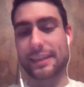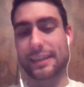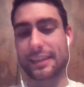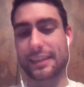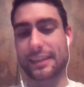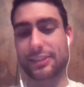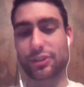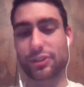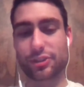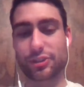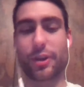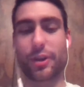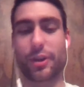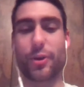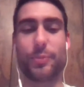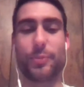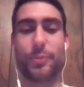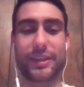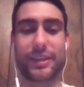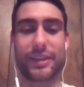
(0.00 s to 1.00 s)
So
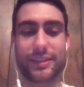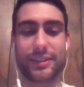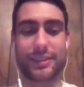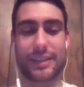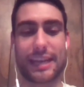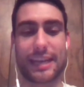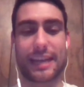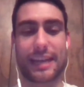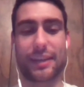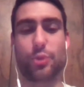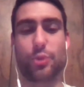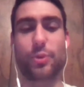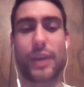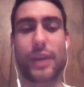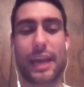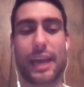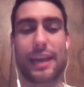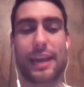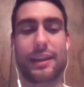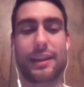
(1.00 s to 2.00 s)
because of that, you
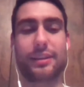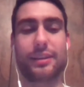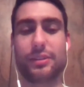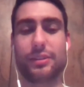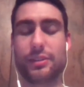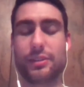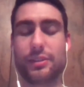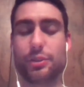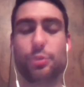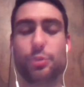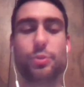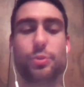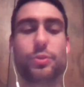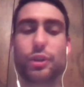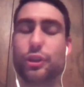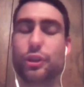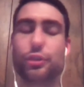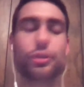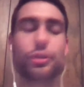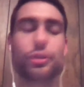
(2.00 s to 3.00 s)
can't.
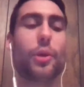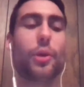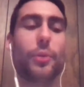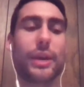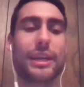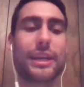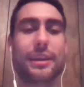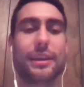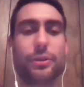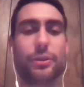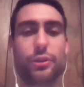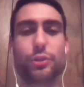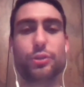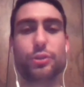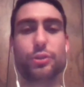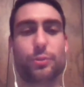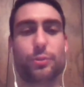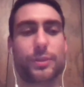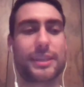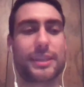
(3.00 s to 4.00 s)
There's no way in hell you
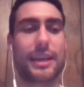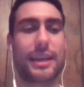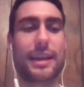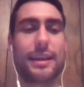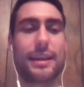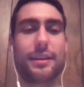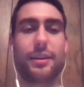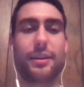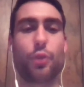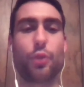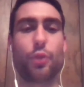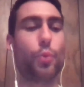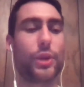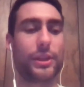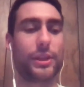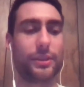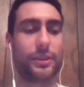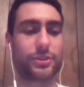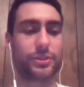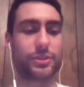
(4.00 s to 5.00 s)
can retain a
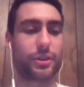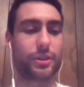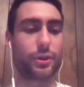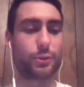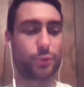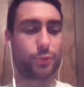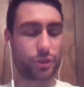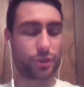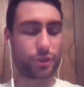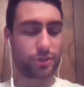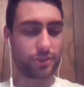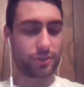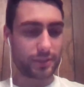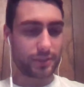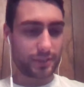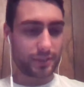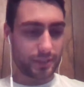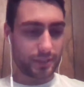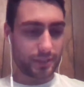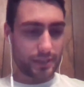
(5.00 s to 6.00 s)
winless coach.
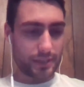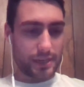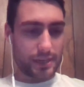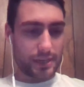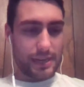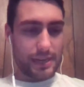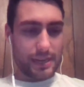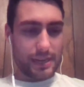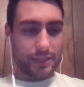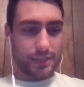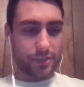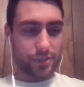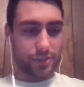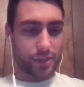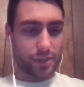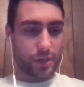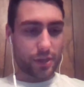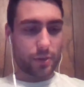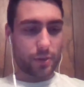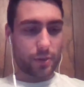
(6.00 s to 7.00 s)

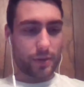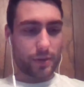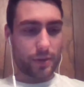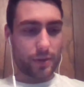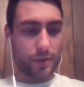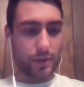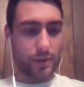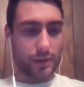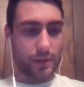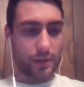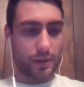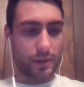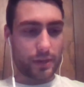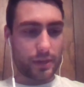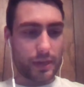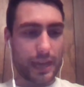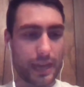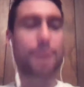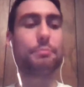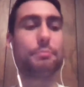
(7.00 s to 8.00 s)
So
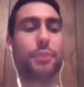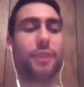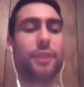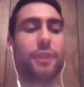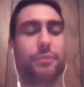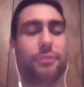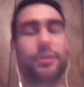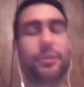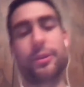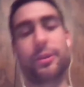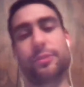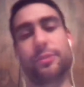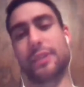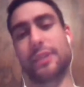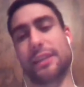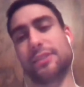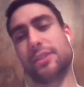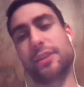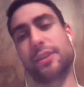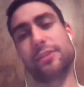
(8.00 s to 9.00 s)
at Buffalo,
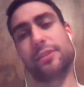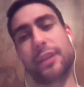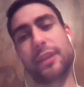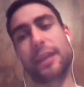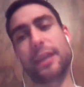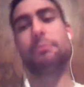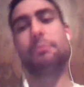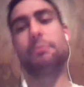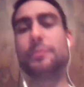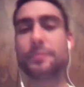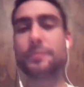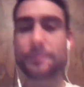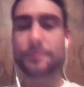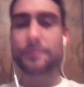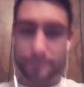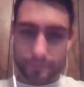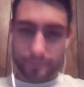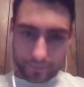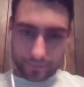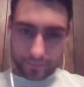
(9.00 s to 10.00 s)
that's the other game.
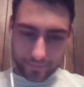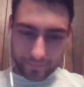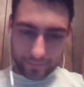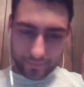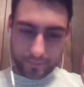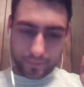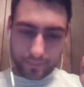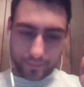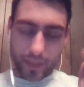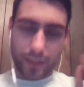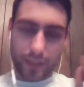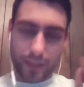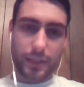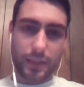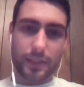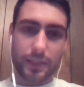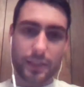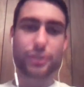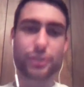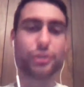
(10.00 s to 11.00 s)

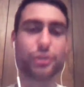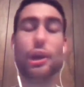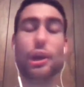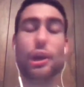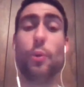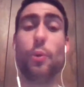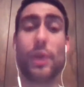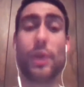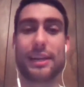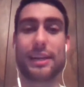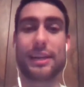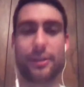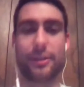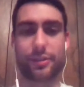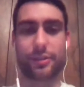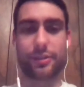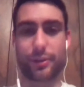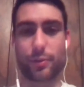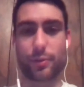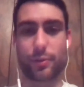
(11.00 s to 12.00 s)
There's no way in hell
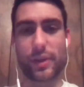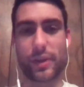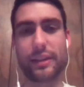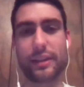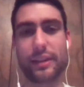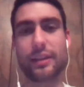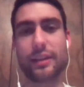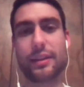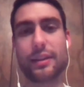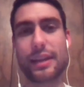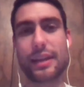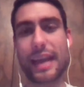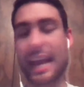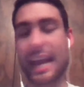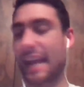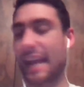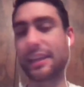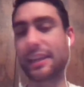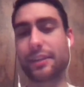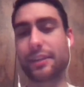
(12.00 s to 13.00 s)
they're going to win
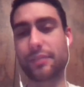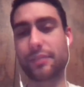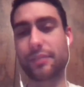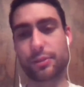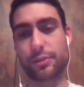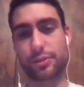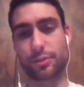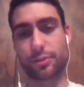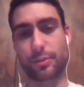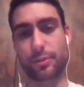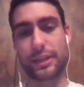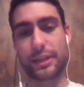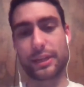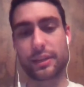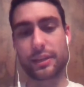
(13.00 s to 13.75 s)
any of those three.